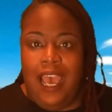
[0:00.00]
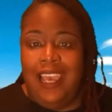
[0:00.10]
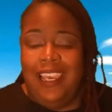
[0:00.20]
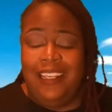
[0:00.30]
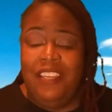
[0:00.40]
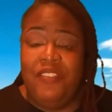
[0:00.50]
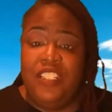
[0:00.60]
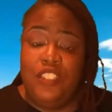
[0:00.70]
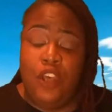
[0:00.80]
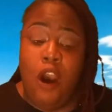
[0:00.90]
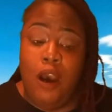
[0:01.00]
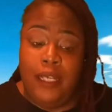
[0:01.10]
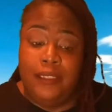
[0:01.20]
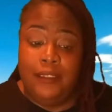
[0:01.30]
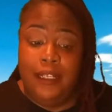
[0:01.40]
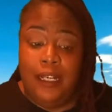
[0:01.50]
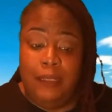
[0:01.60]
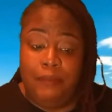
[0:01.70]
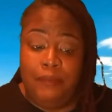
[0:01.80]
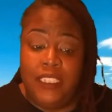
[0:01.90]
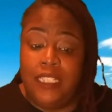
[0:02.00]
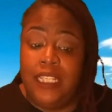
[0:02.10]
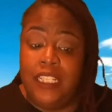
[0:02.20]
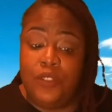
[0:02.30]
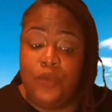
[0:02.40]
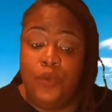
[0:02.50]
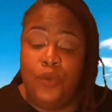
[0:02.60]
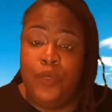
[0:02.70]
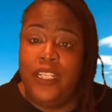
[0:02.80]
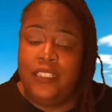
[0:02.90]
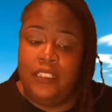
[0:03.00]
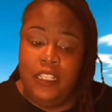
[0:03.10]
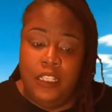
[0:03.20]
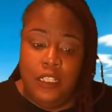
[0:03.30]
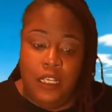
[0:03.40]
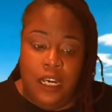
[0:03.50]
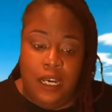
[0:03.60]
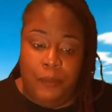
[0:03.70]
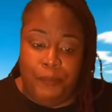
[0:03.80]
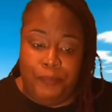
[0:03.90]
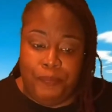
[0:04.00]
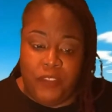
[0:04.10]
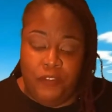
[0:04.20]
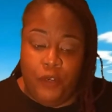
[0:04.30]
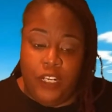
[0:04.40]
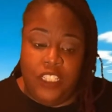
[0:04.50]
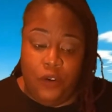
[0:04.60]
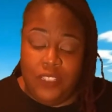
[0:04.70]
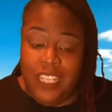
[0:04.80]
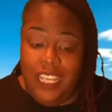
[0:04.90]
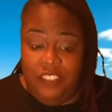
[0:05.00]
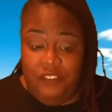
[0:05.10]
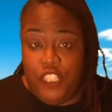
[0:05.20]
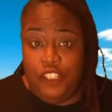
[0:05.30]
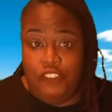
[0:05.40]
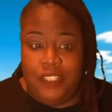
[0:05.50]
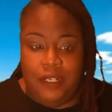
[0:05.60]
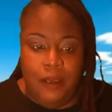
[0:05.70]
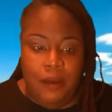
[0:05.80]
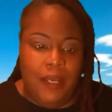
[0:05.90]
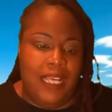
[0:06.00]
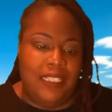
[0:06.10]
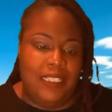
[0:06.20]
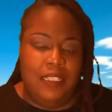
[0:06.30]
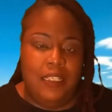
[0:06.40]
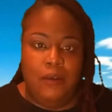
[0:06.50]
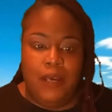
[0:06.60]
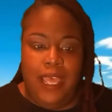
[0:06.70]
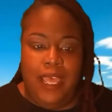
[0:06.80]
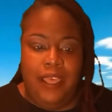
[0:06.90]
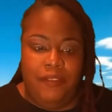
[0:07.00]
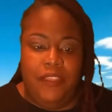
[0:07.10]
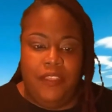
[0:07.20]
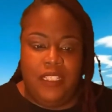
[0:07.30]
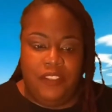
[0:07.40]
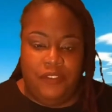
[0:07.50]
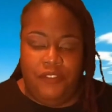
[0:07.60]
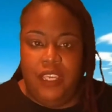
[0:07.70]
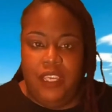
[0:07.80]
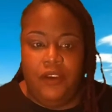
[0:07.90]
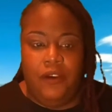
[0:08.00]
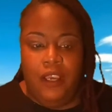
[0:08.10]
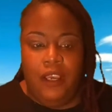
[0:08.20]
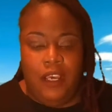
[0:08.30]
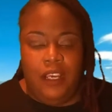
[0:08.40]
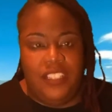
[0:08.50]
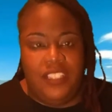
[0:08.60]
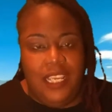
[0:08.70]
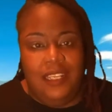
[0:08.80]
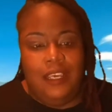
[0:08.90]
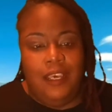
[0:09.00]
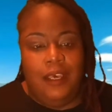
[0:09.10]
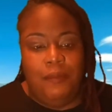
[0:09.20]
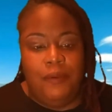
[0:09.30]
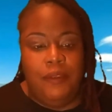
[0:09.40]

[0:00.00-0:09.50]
I had even taught Sunday school and for adults and for children, but I still had this fear of standing up